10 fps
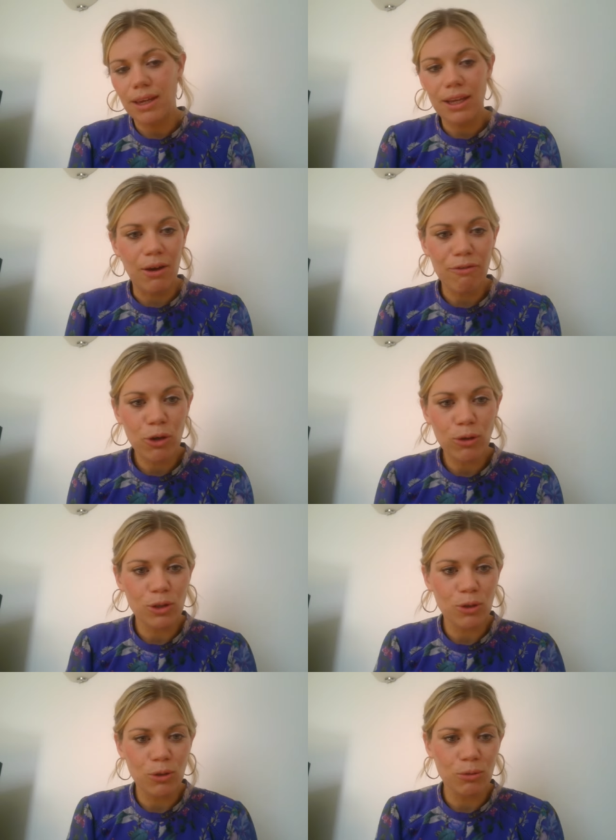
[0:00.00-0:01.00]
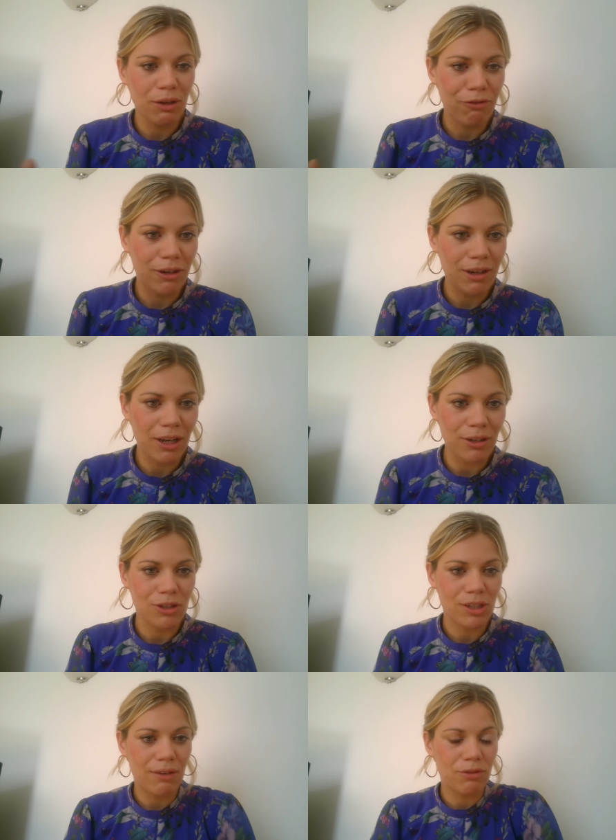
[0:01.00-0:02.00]
you know, of course, all different
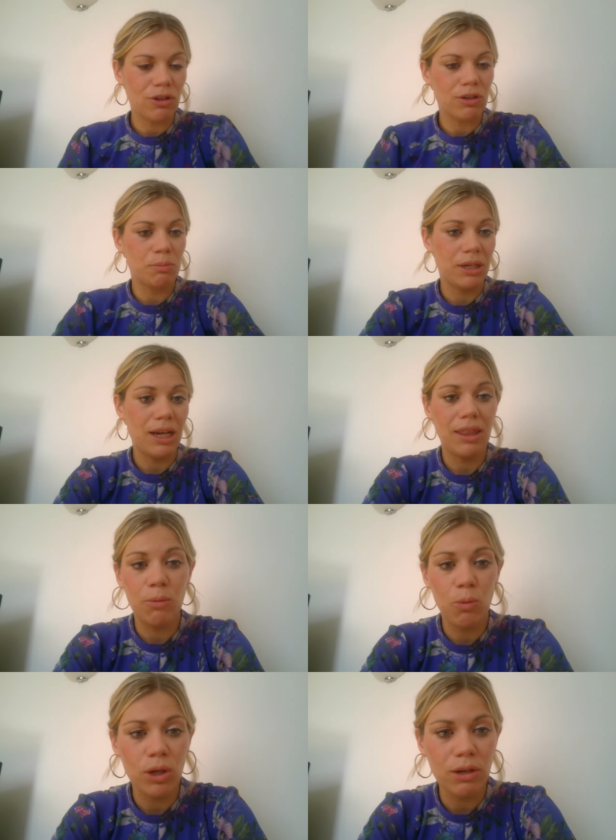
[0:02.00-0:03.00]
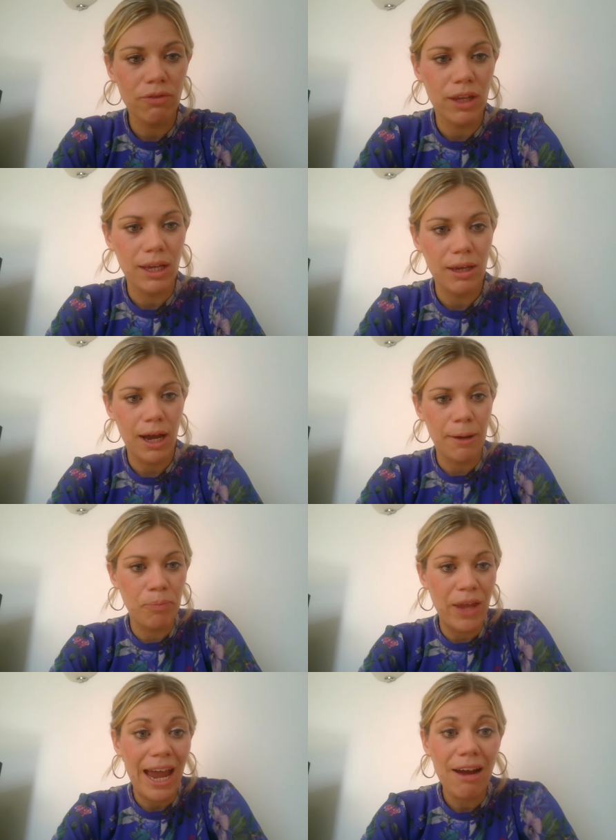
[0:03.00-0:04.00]
cultures have struggles, but I think one of the
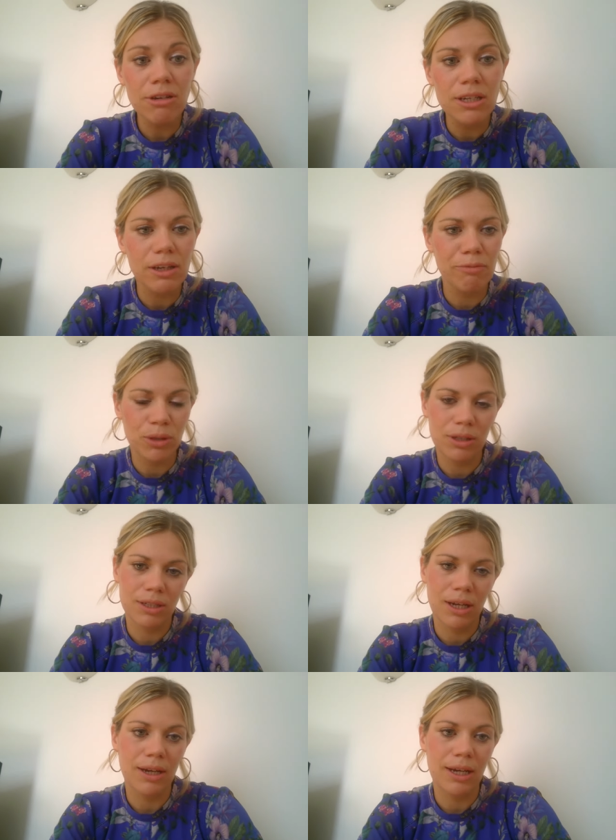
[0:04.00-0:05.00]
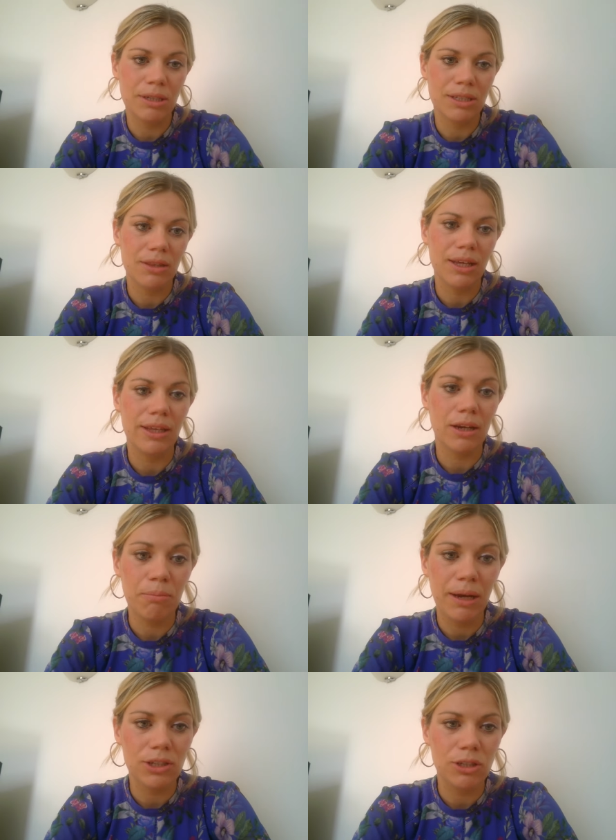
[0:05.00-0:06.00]
um, errors of modern times is to think that
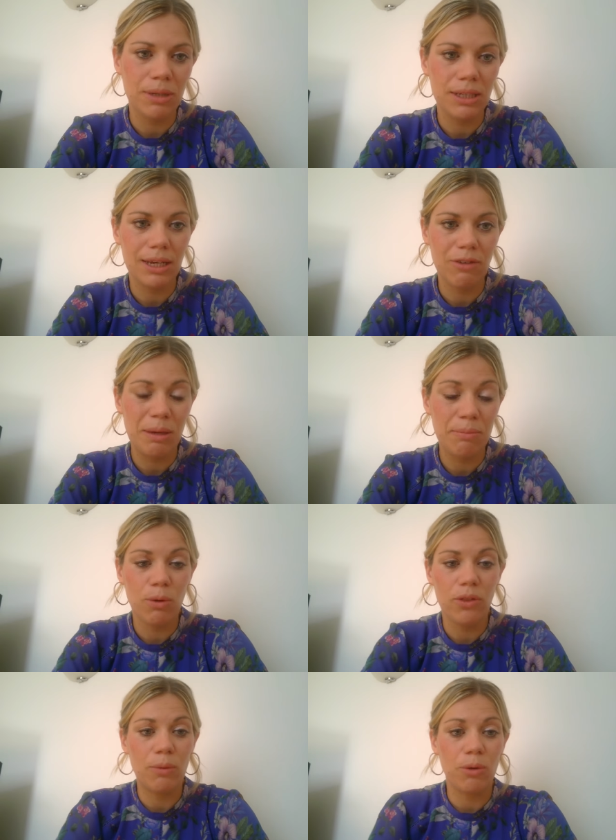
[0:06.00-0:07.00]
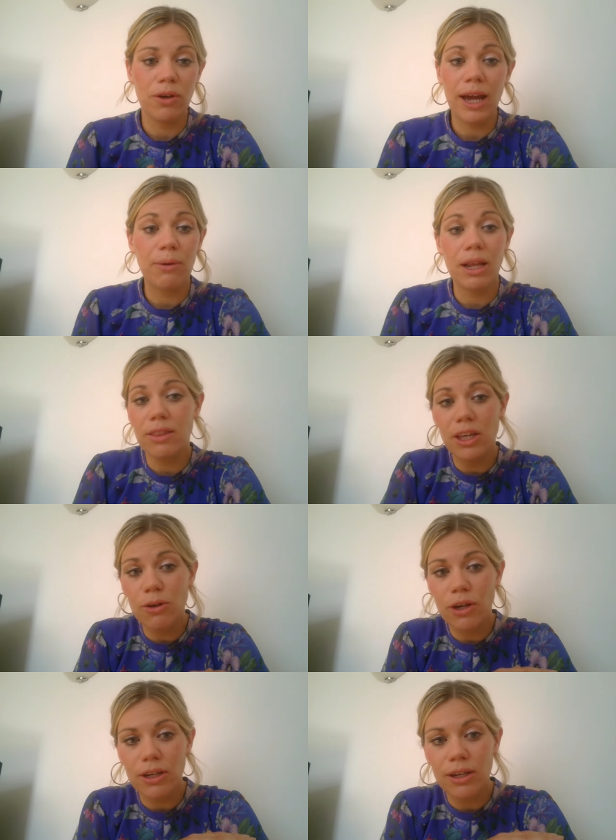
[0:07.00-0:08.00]
compassion means giving people what they want now. And I think
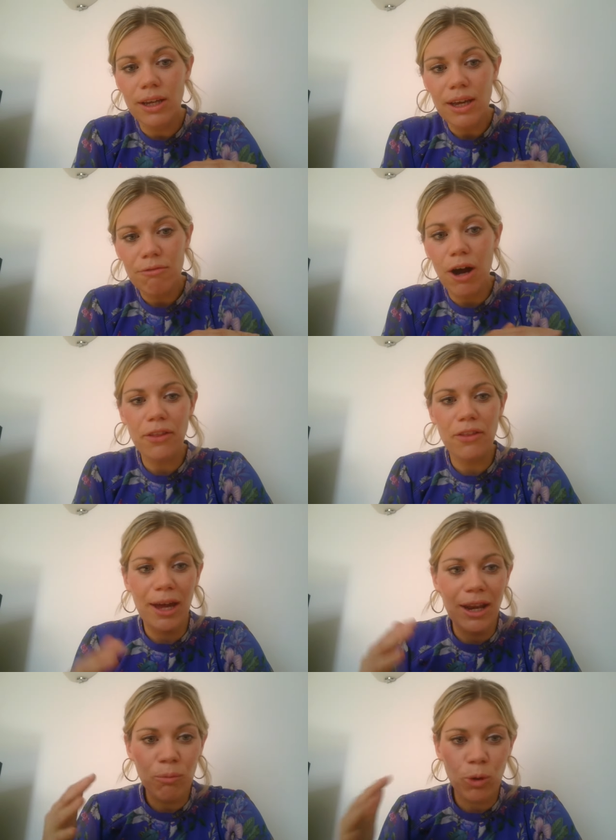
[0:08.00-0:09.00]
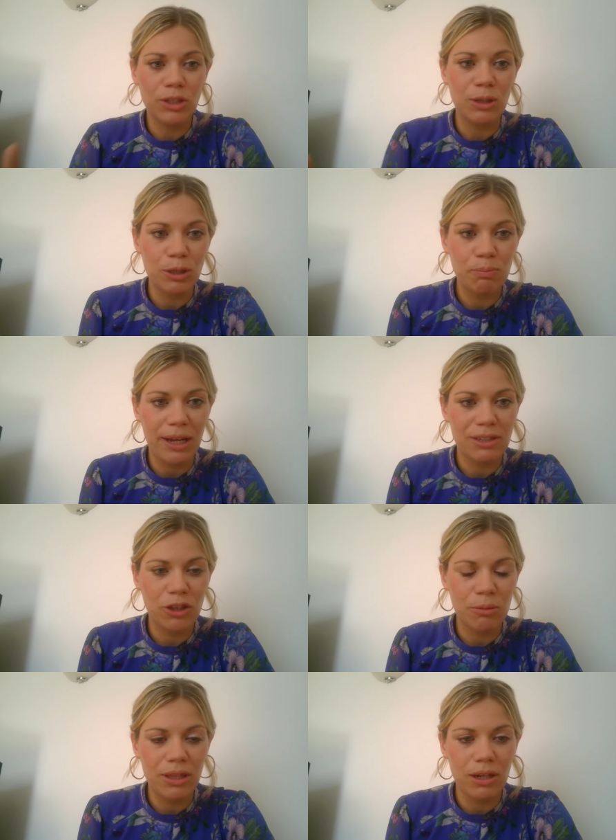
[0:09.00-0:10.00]
you can, rather than wanting what's best
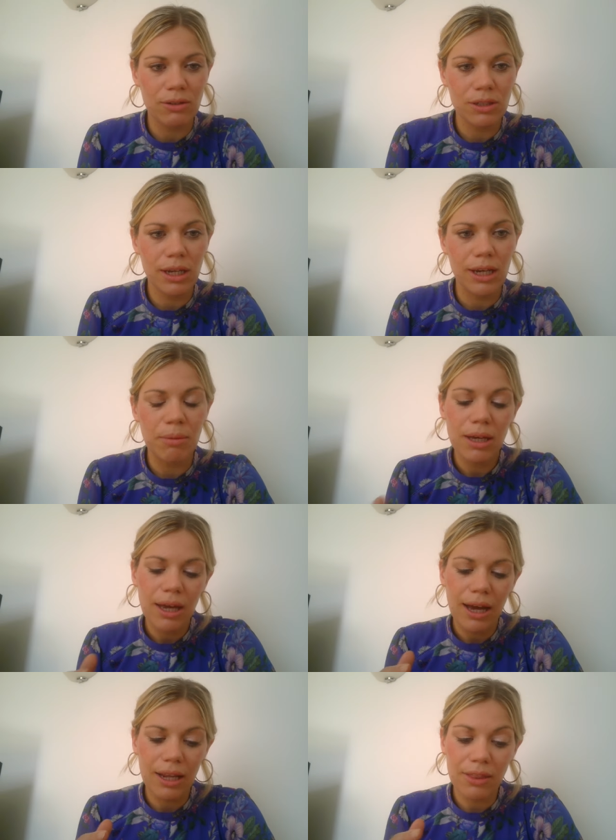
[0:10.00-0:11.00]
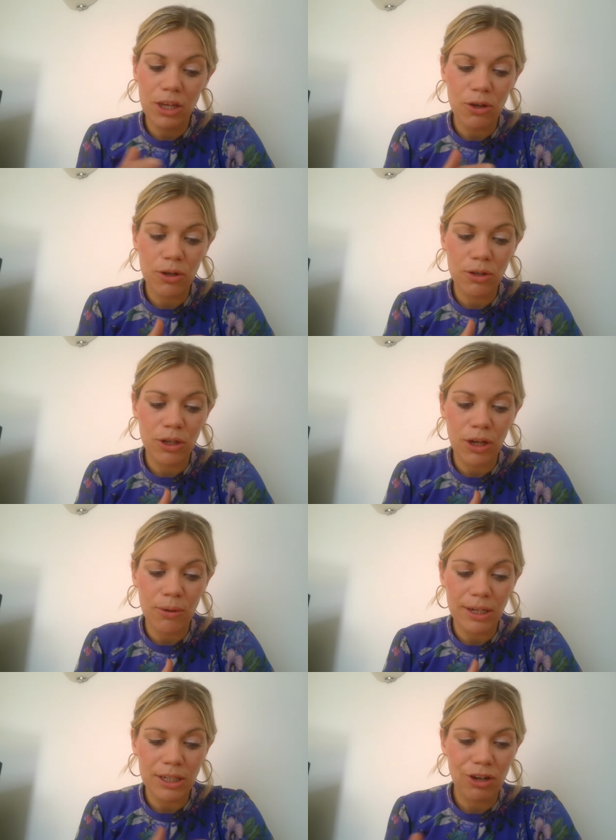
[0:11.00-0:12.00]
for them in the long term. And I think you can, you know,
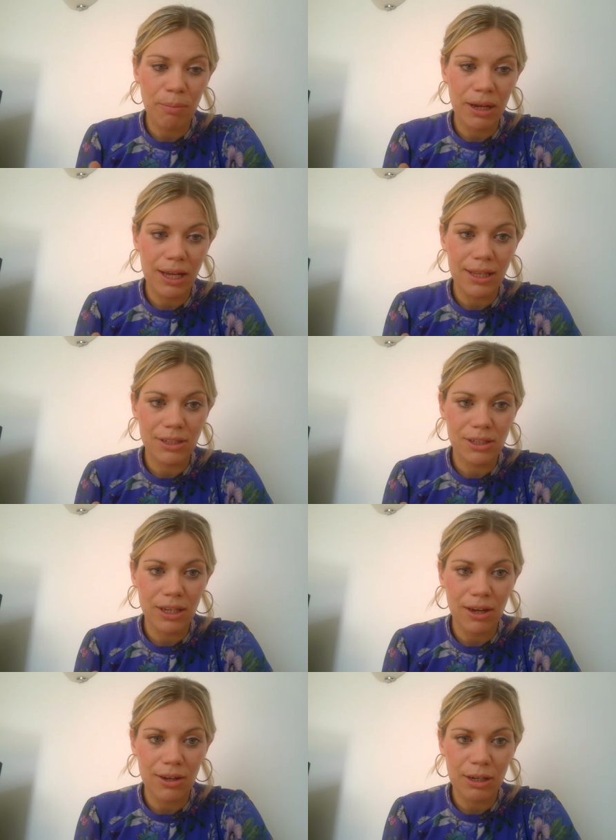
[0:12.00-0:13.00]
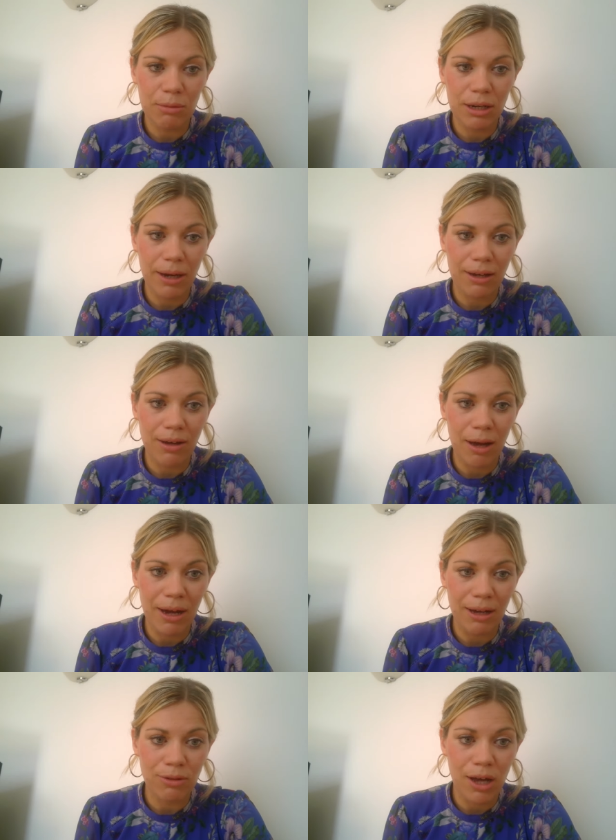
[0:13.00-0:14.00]
extrapolate this to the argument about
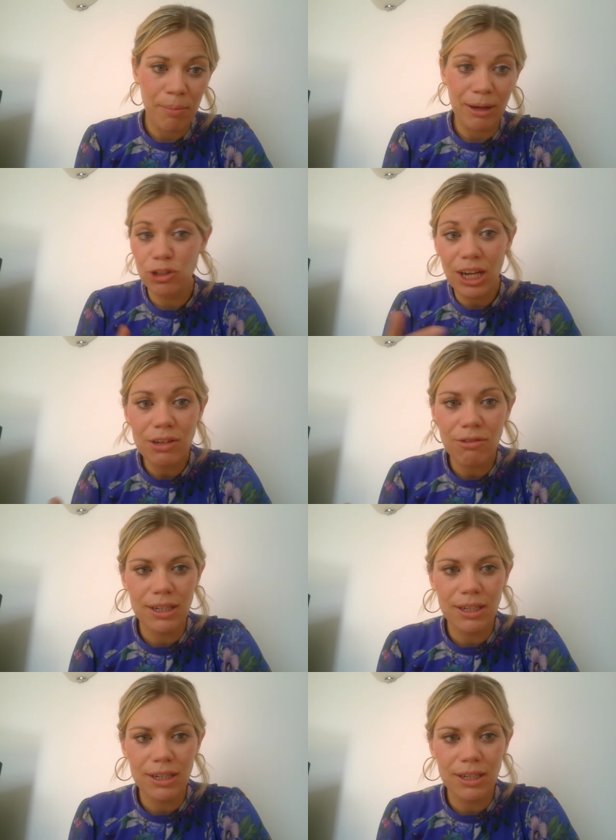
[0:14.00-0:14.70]
about about gender